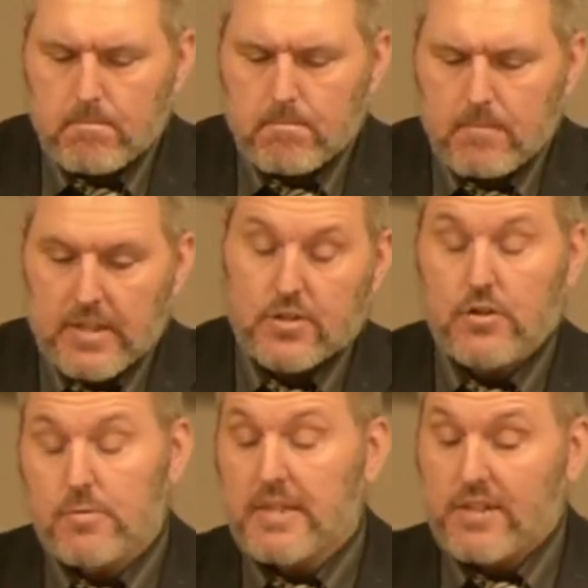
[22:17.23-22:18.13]

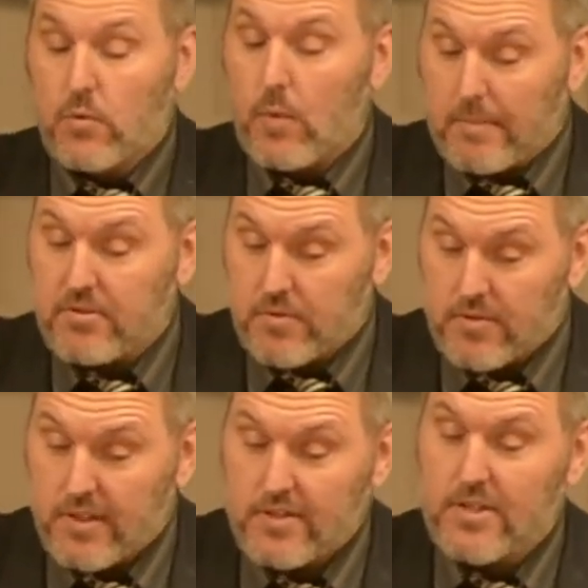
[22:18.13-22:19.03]
Excuse me, that's what Webster
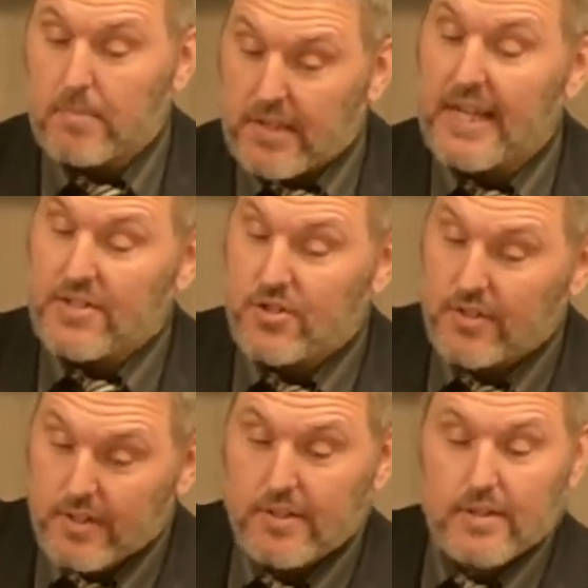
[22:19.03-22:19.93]
says.
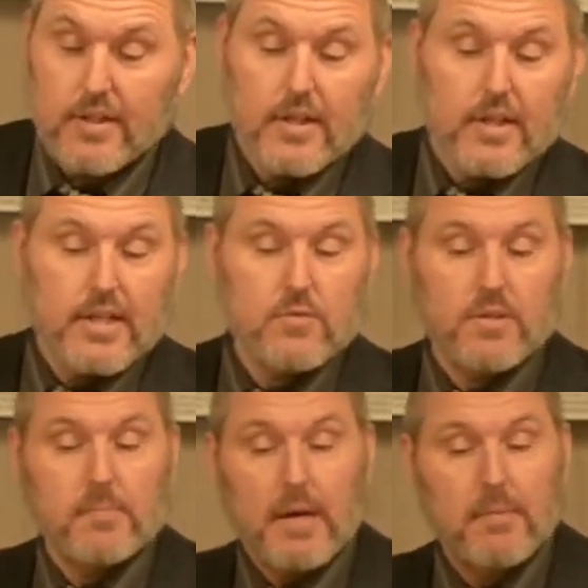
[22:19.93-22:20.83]
Supplication is what
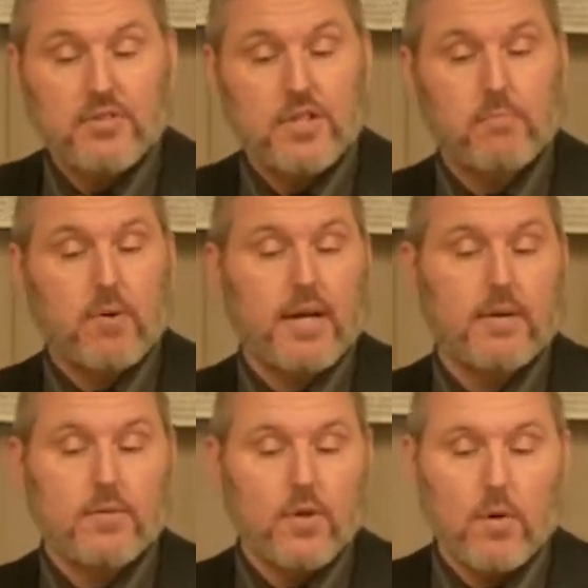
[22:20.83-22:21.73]
the Bible says praying
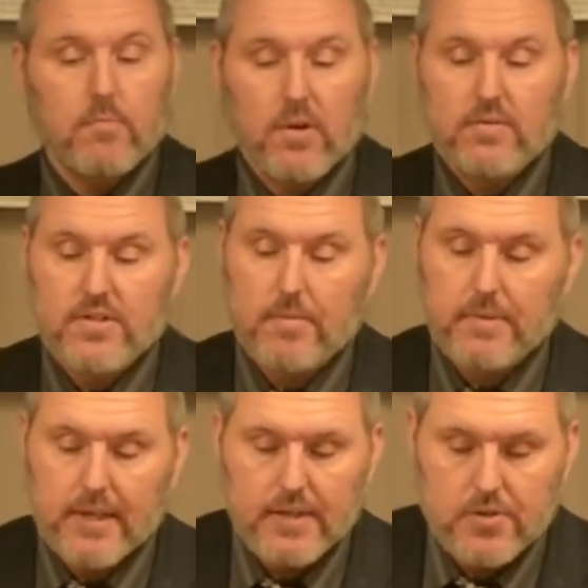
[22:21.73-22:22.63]
with all prayer and
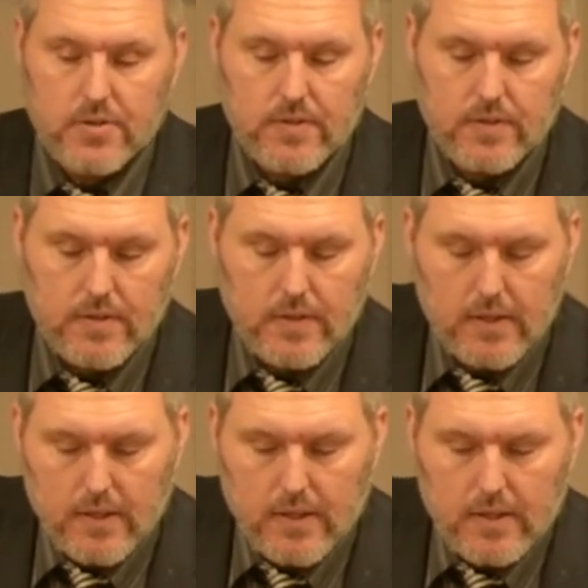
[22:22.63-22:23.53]
supplication.
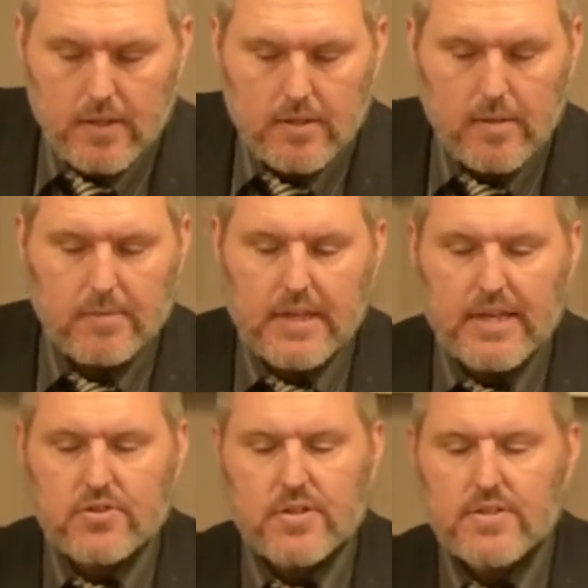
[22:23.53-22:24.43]

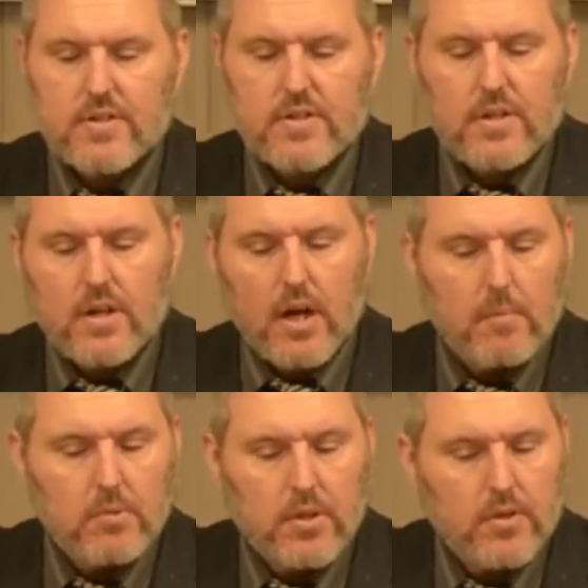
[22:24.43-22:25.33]
Supplication is
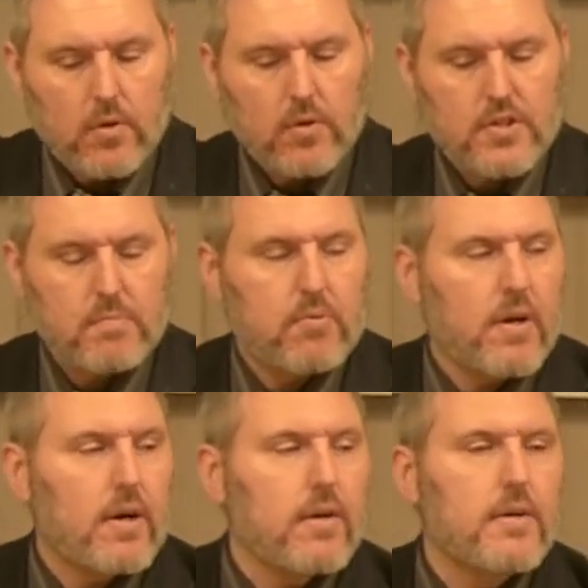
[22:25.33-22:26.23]
humble and earnest
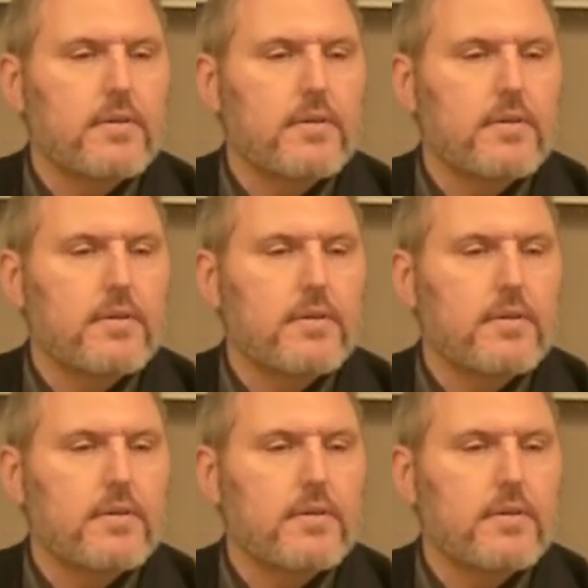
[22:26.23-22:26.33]
prayer.